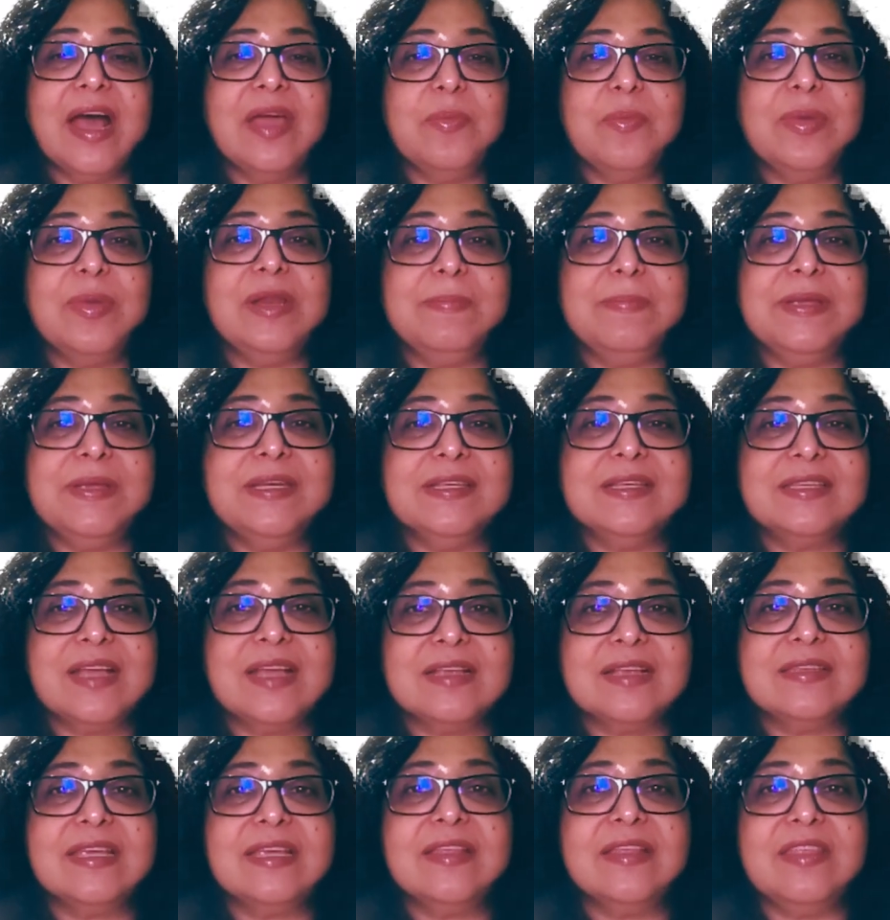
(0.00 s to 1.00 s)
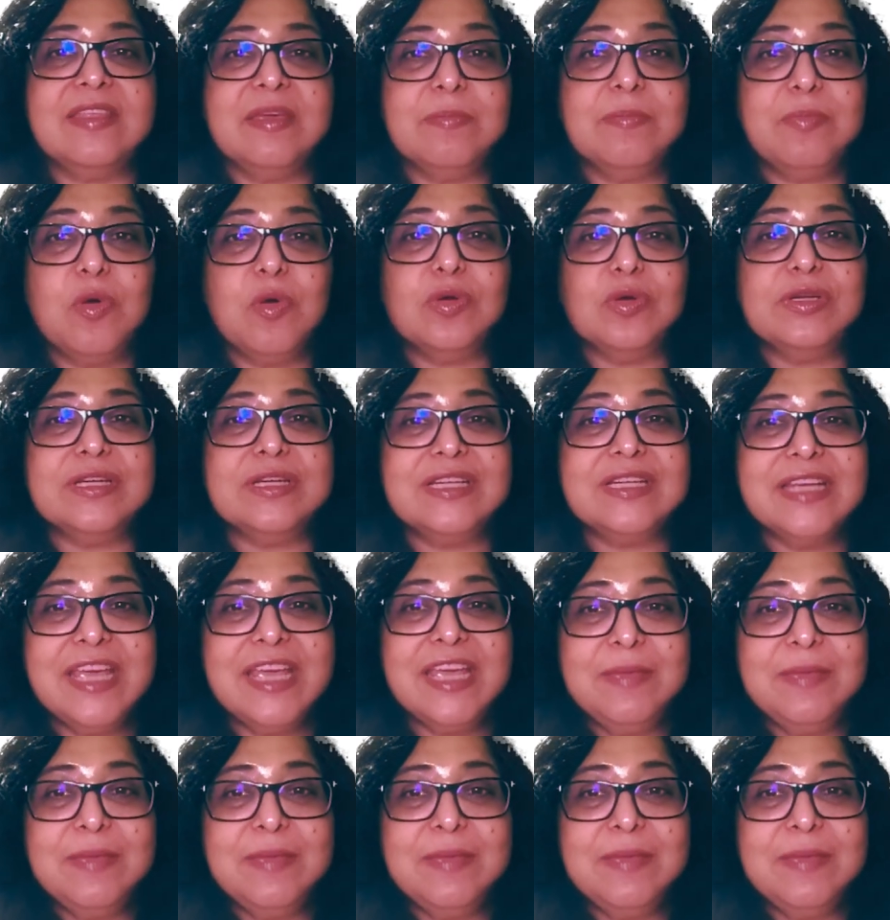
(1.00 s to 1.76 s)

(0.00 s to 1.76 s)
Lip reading: I will be discussing the important